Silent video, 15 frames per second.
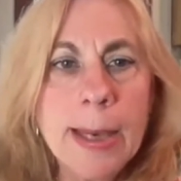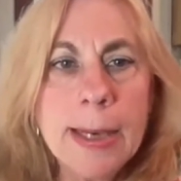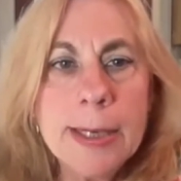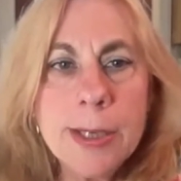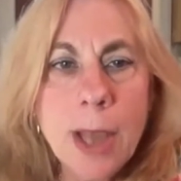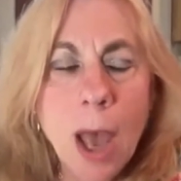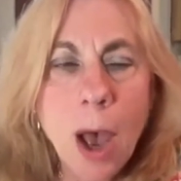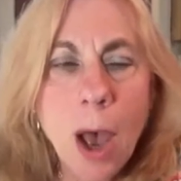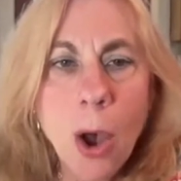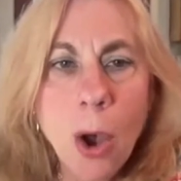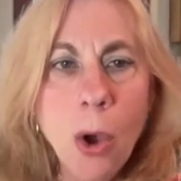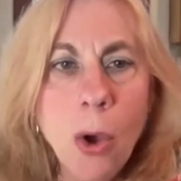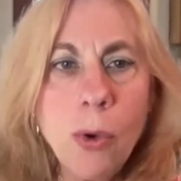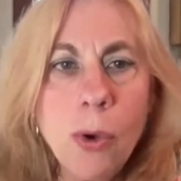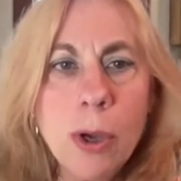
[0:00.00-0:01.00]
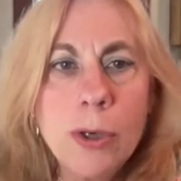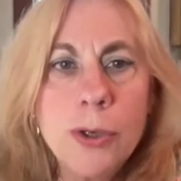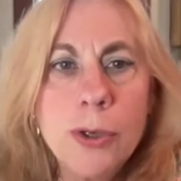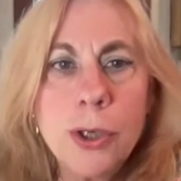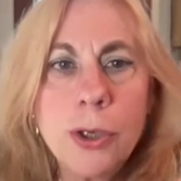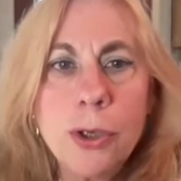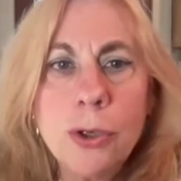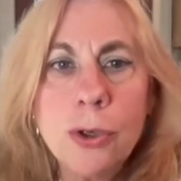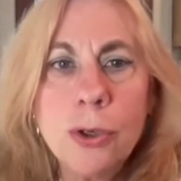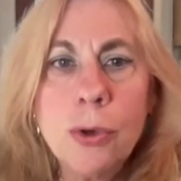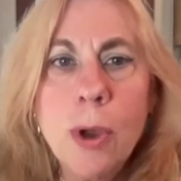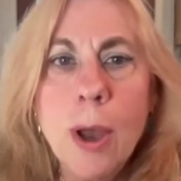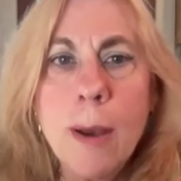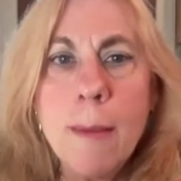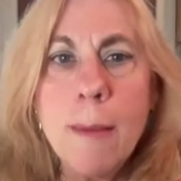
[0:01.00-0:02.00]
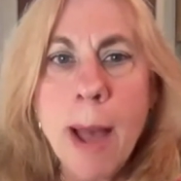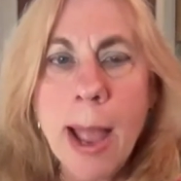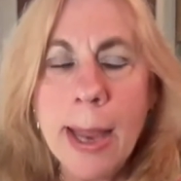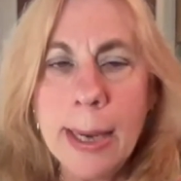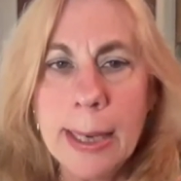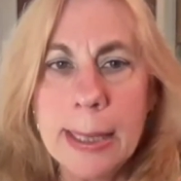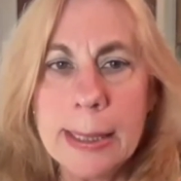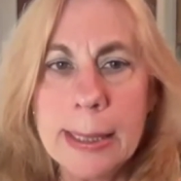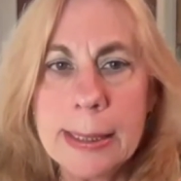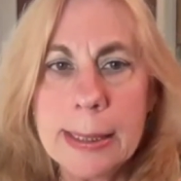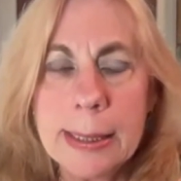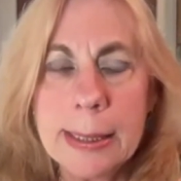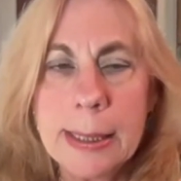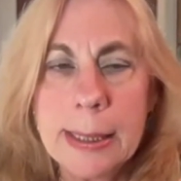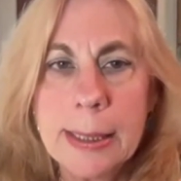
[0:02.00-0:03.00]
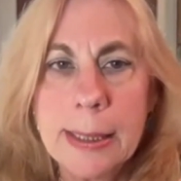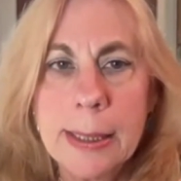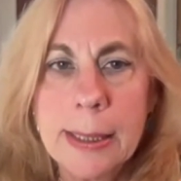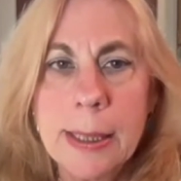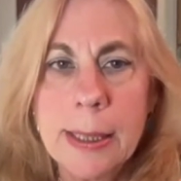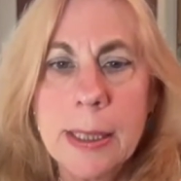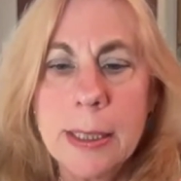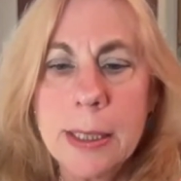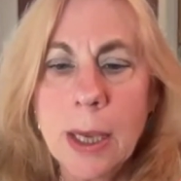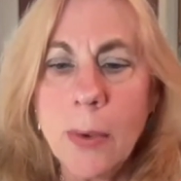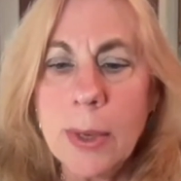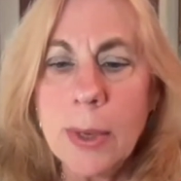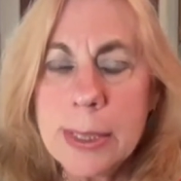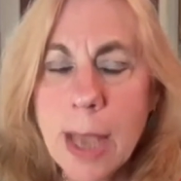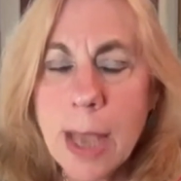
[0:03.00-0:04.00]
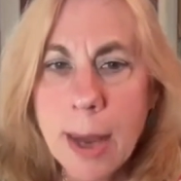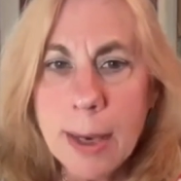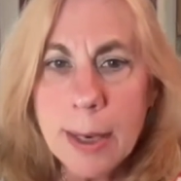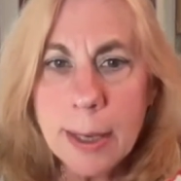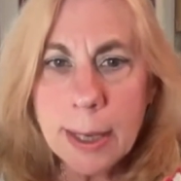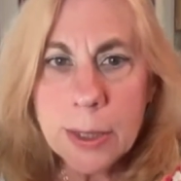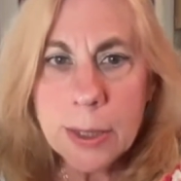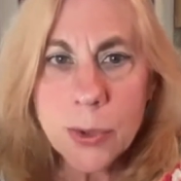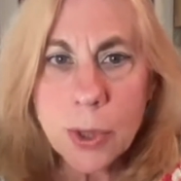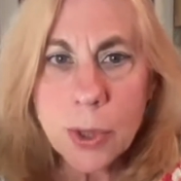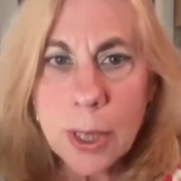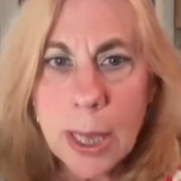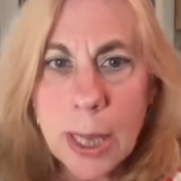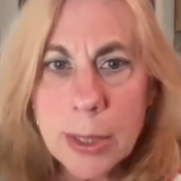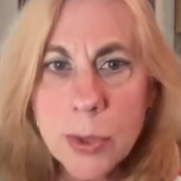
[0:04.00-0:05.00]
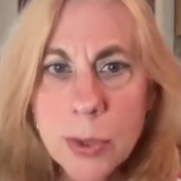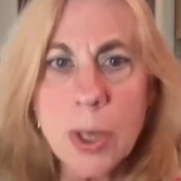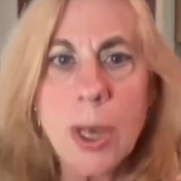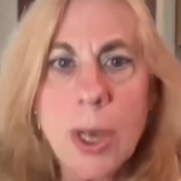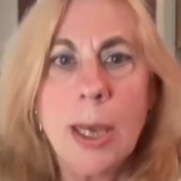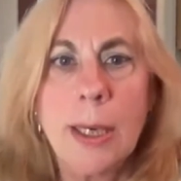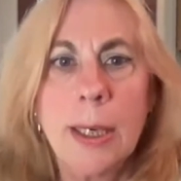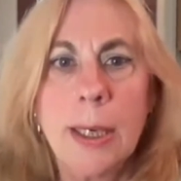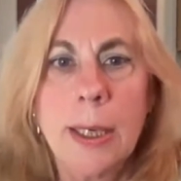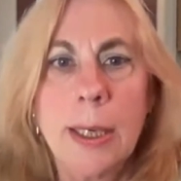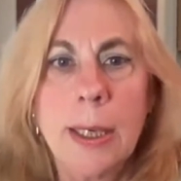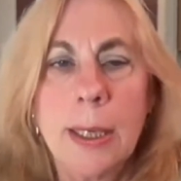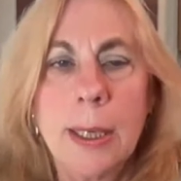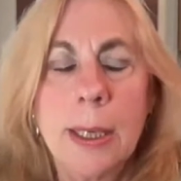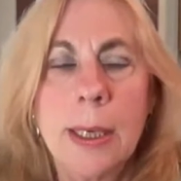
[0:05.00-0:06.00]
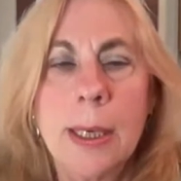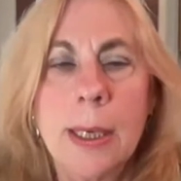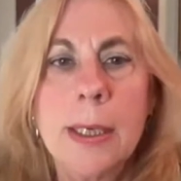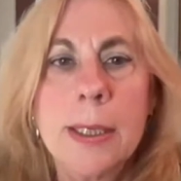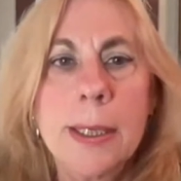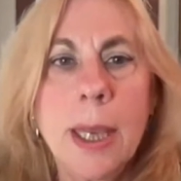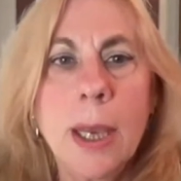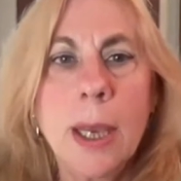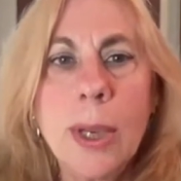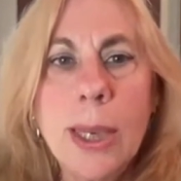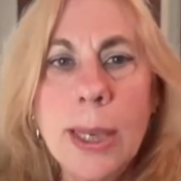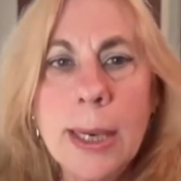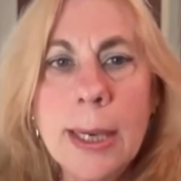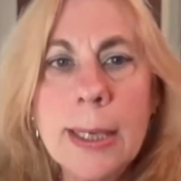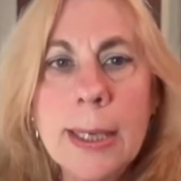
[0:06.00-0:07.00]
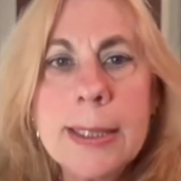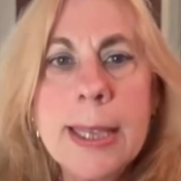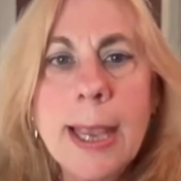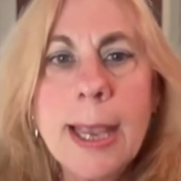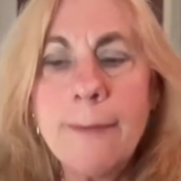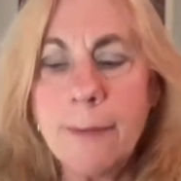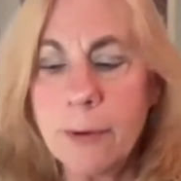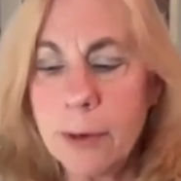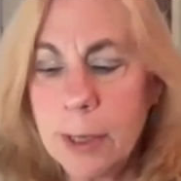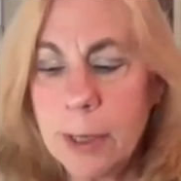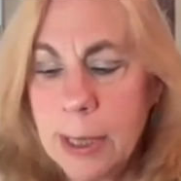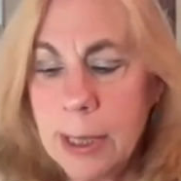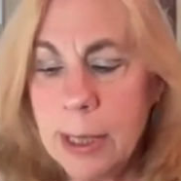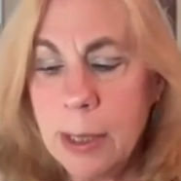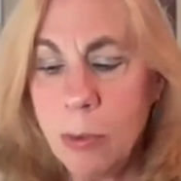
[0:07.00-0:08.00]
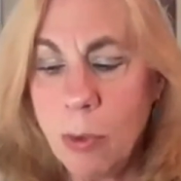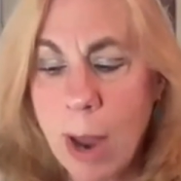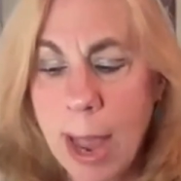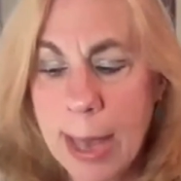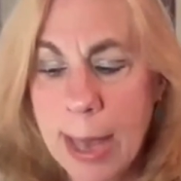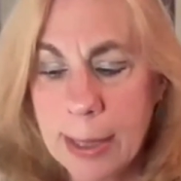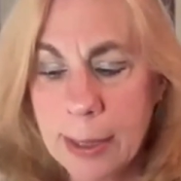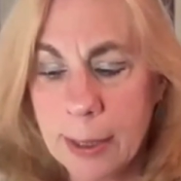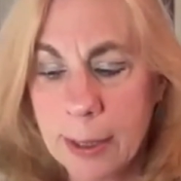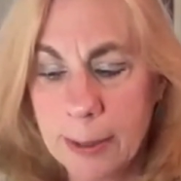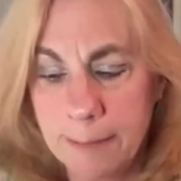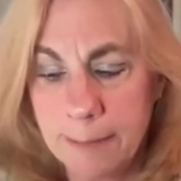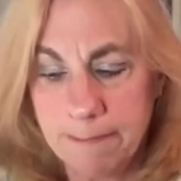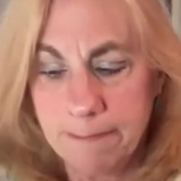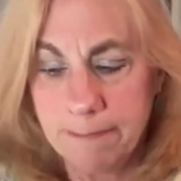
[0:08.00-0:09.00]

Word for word: It is O2 minus. So it's got an extra electron. So it is a free radical.